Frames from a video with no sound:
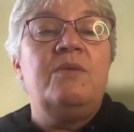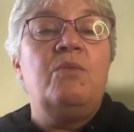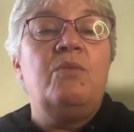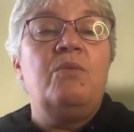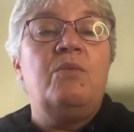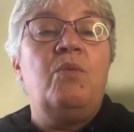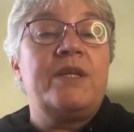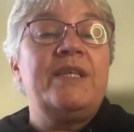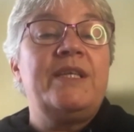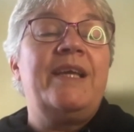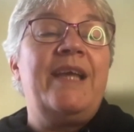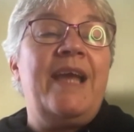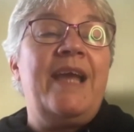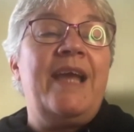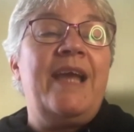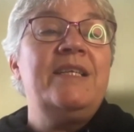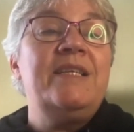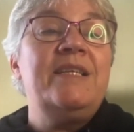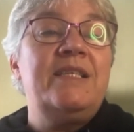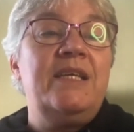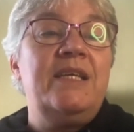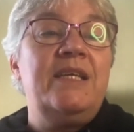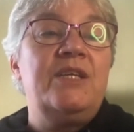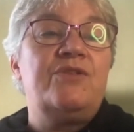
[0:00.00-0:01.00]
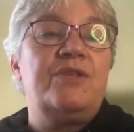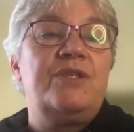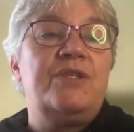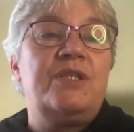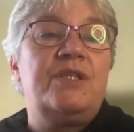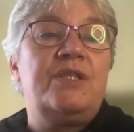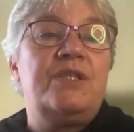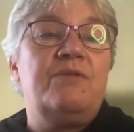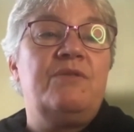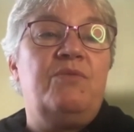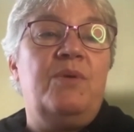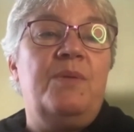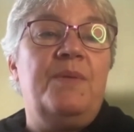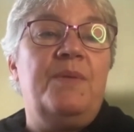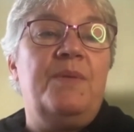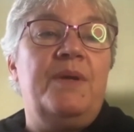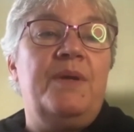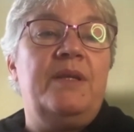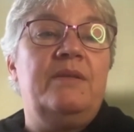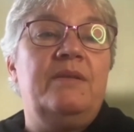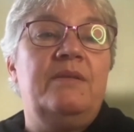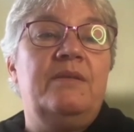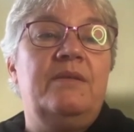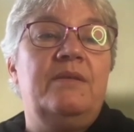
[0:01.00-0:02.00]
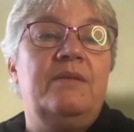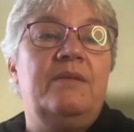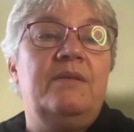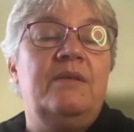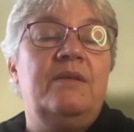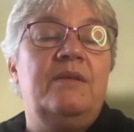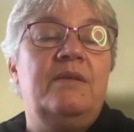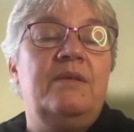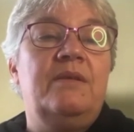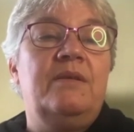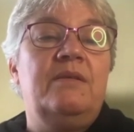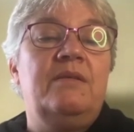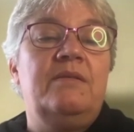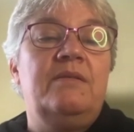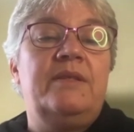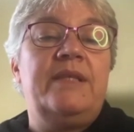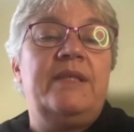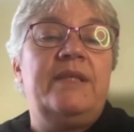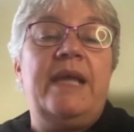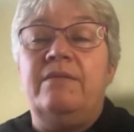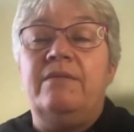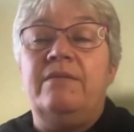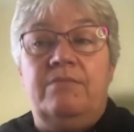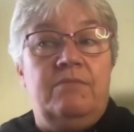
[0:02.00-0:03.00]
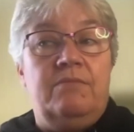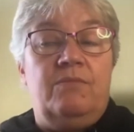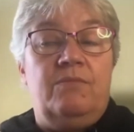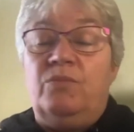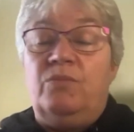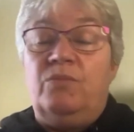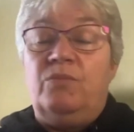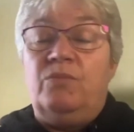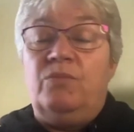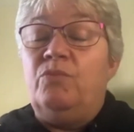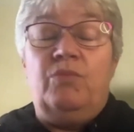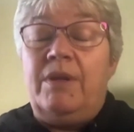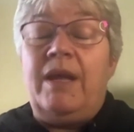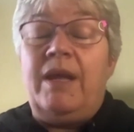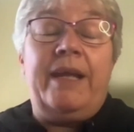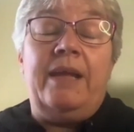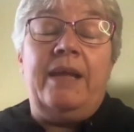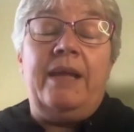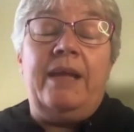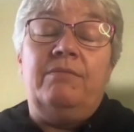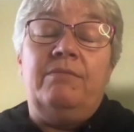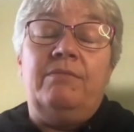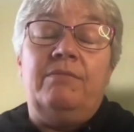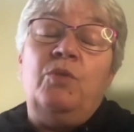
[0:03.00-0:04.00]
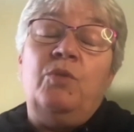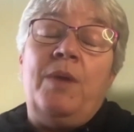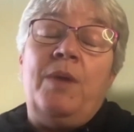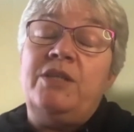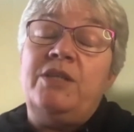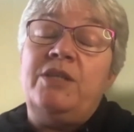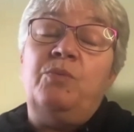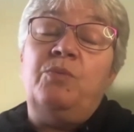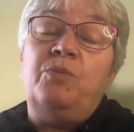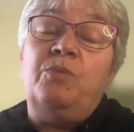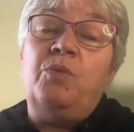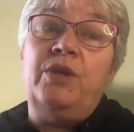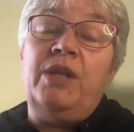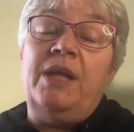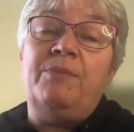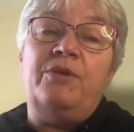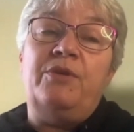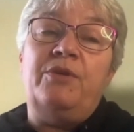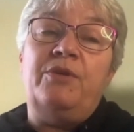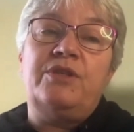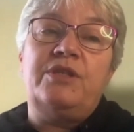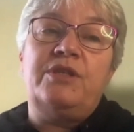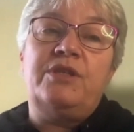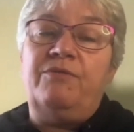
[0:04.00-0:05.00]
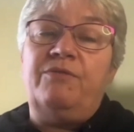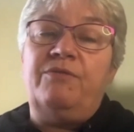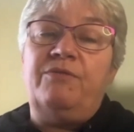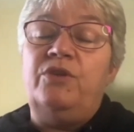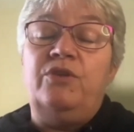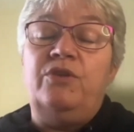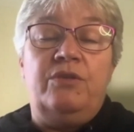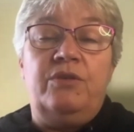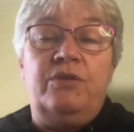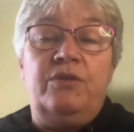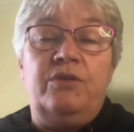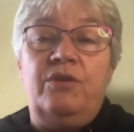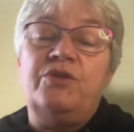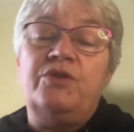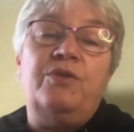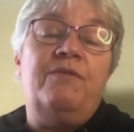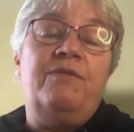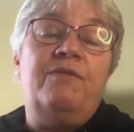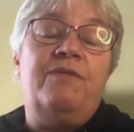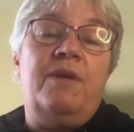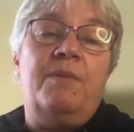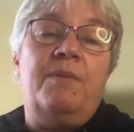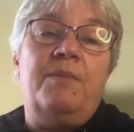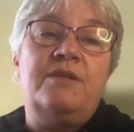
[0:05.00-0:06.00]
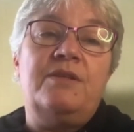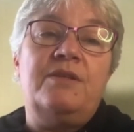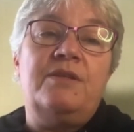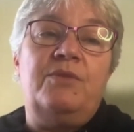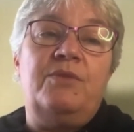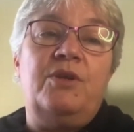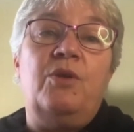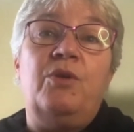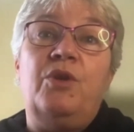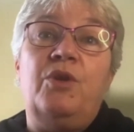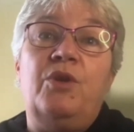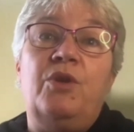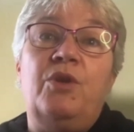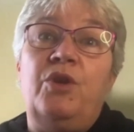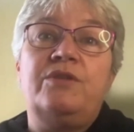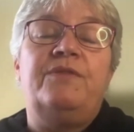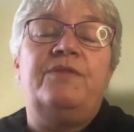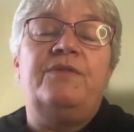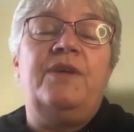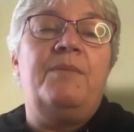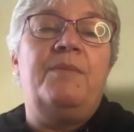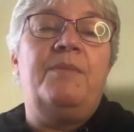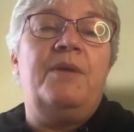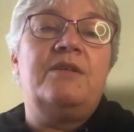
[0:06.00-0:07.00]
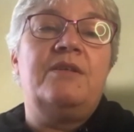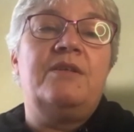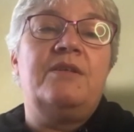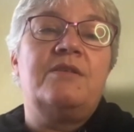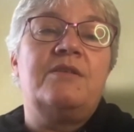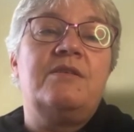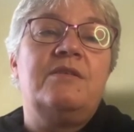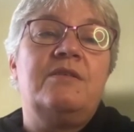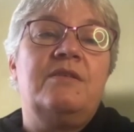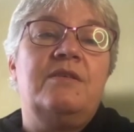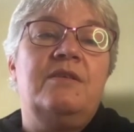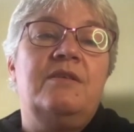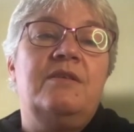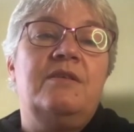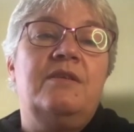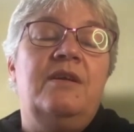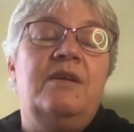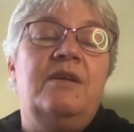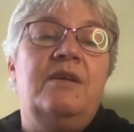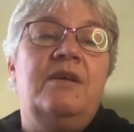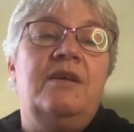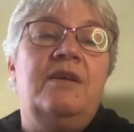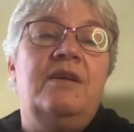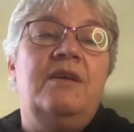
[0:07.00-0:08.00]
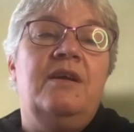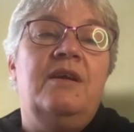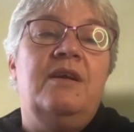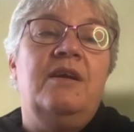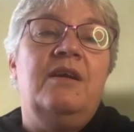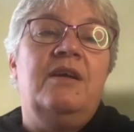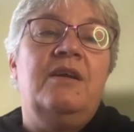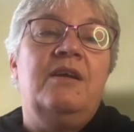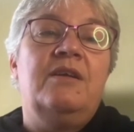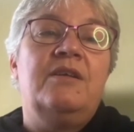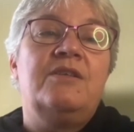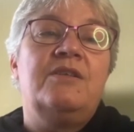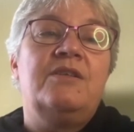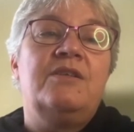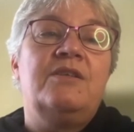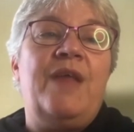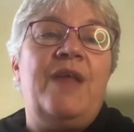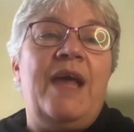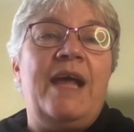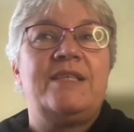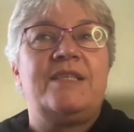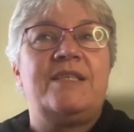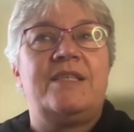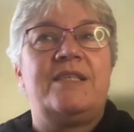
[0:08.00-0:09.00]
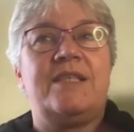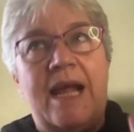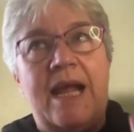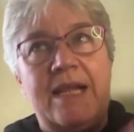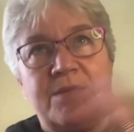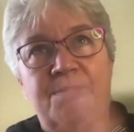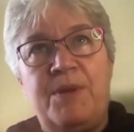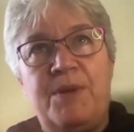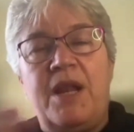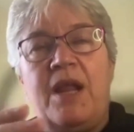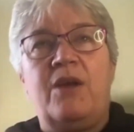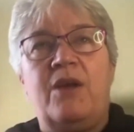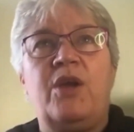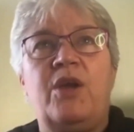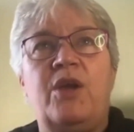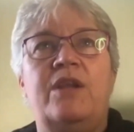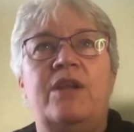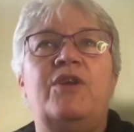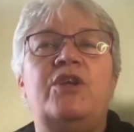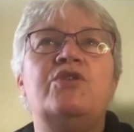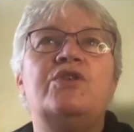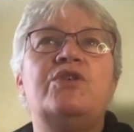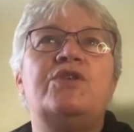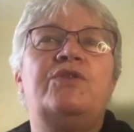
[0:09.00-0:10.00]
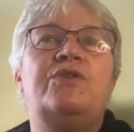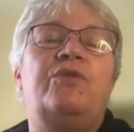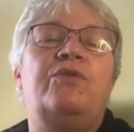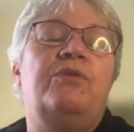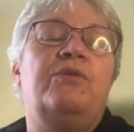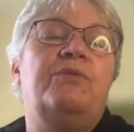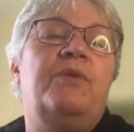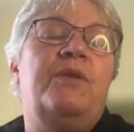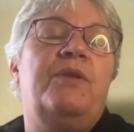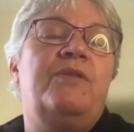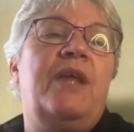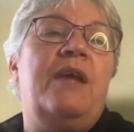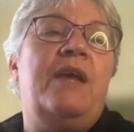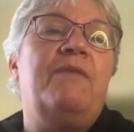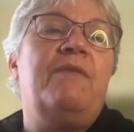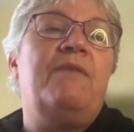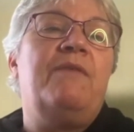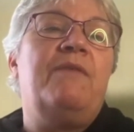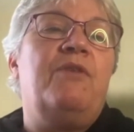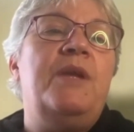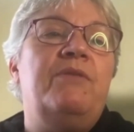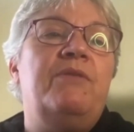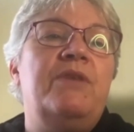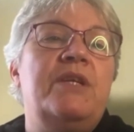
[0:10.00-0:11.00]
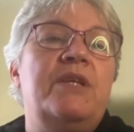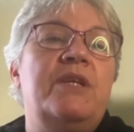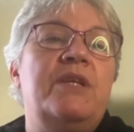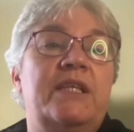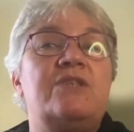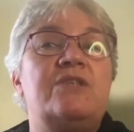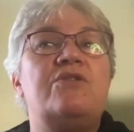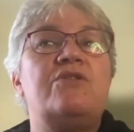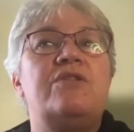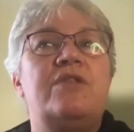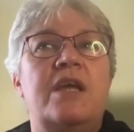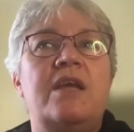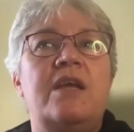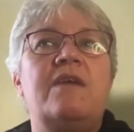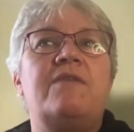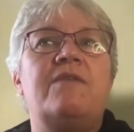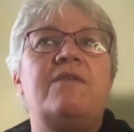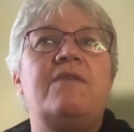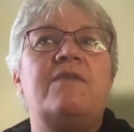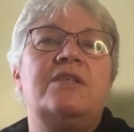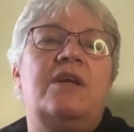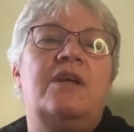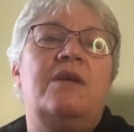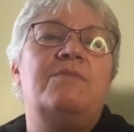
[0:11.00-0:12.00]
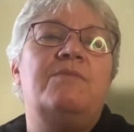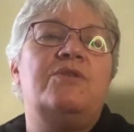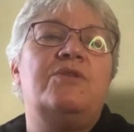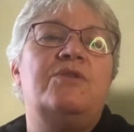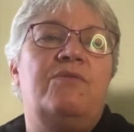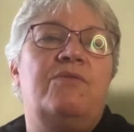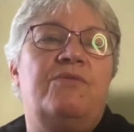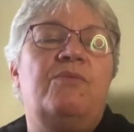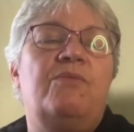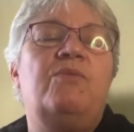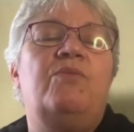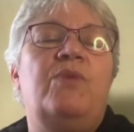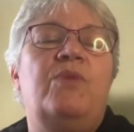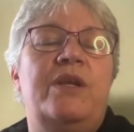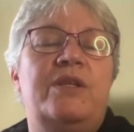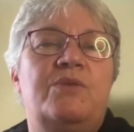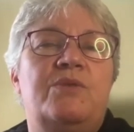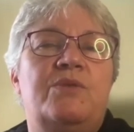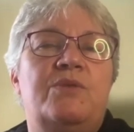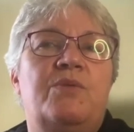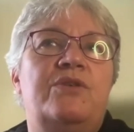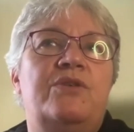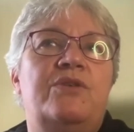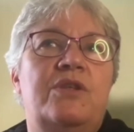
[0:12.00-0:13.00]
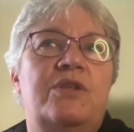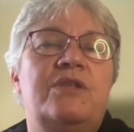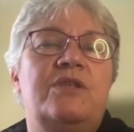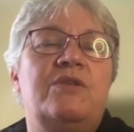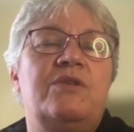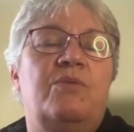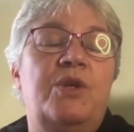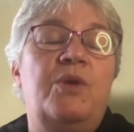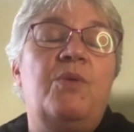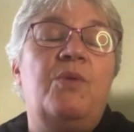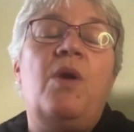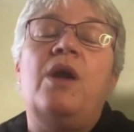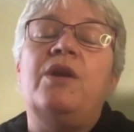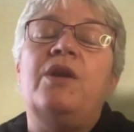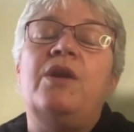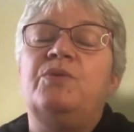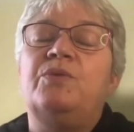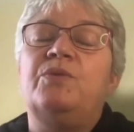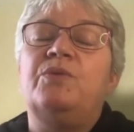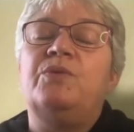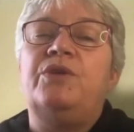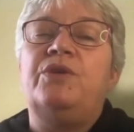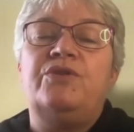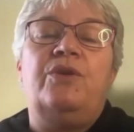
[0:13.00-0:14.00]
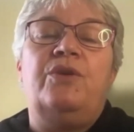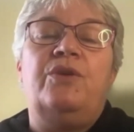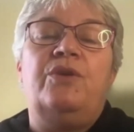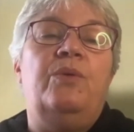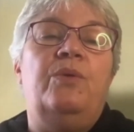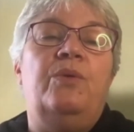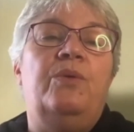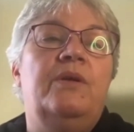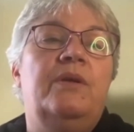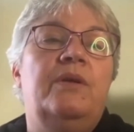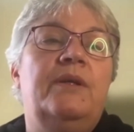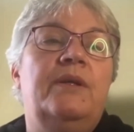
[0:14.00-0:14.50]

works against the interests of women, then again, no matter what you label yourself, you're not doing feminism, you're not a feminist. So that's been a kind of a useful thing for me recently, is to think of it in terms of it's not what you are, it's what you do.